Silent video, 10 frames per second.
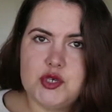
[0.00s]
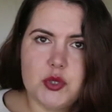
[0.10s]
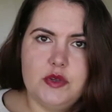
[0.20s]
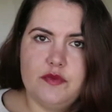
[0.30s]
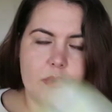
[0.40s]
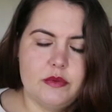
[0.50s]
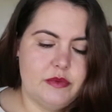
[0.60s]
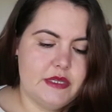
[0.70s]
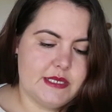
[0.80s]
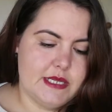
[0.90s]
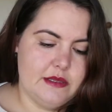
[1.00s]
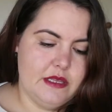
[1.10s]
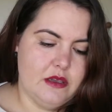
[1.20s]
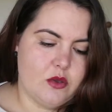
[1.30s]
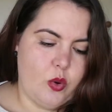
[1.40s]
sure you've probably seen
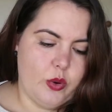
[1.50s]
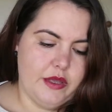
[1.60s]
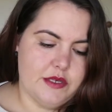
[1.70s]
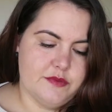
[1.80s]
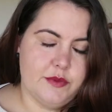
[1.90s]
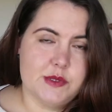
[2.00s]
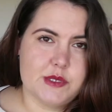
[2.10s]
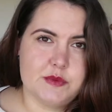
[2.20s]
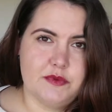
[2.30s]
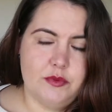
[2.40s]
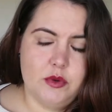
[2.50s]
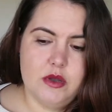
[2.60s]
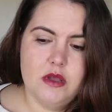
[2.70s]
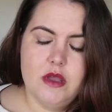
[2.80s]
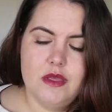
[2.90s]
the ECOYA diffusers
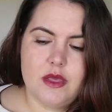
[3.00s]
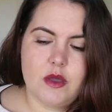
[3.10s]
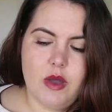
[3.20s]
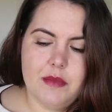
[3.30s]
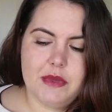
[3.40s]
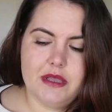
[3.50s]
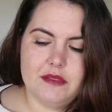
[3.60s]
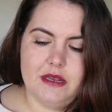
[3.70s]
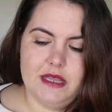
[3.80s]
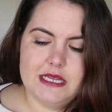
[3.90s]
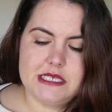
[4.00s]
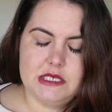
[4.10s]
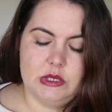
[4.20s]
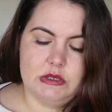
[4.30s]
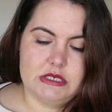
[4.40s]
before. They're quite big, they last
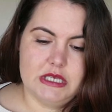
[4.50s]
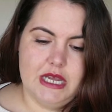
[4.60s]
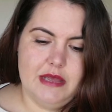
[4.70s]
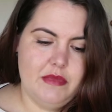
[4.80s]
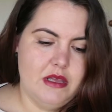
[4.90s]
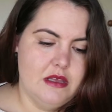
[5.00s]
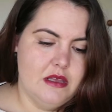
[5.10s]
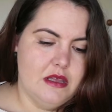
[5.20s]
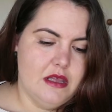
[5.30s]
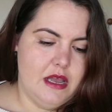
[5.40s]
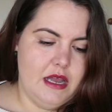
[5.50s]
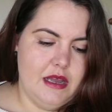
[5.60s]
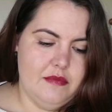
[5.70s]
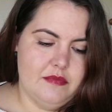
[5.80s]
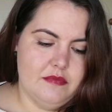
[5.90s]
a long time.
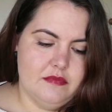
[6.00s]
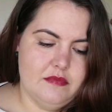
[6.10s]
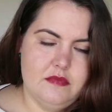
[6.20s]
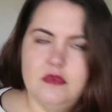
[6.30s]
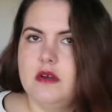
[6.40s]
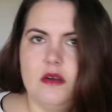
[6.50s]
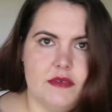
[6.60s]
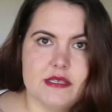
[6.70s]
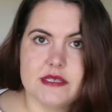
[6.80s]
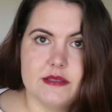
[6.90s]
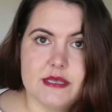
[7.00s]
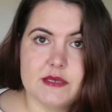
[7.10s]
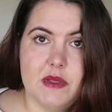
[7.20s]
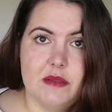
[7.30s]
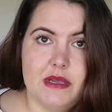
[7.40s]
Obviously they
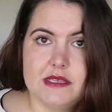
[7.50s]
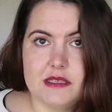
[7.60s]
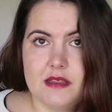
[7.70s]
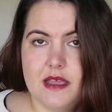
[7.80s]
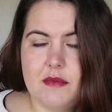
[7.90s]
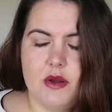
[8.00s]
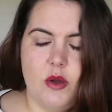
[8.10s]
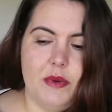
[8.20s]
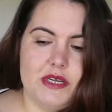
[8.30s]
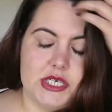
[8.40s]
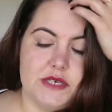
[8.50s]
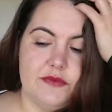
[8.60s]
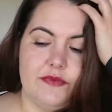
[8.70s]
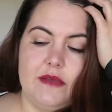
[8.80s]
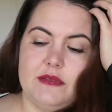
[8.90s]
smell amazing. They come in a whole bunch of
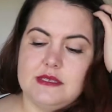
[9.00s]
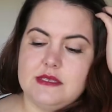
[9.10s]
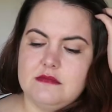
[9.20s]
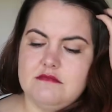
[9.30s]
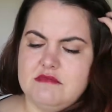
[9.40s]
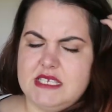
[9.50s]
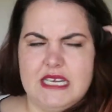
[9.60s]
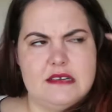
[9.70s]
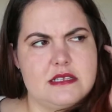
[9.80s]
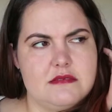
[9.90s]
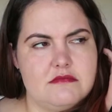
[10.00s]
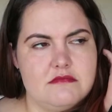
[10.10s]
different flavours, scents.